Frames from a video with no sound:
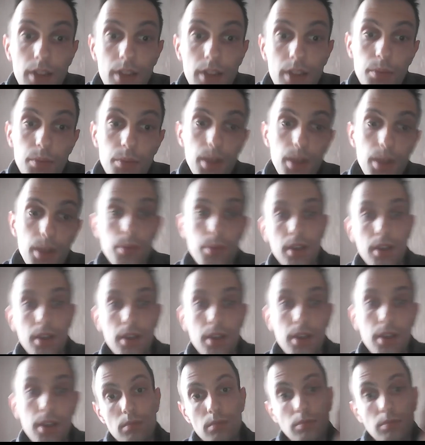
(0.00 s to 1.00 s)

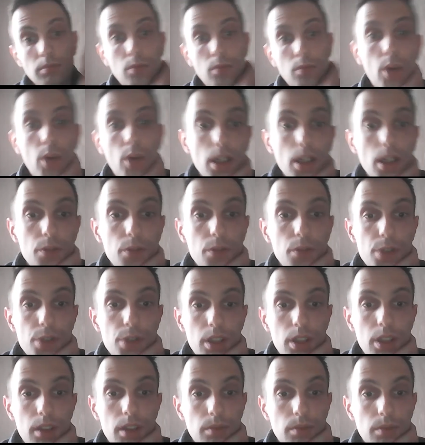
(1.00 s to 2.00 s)
maybe one of
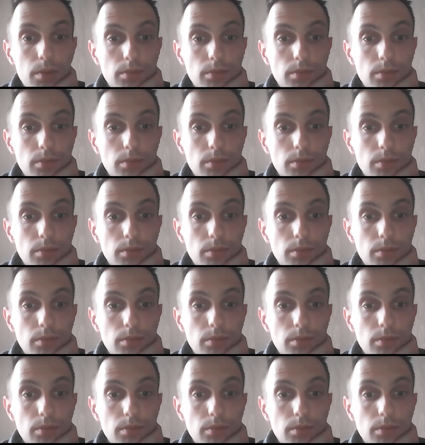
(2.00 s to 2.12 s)
the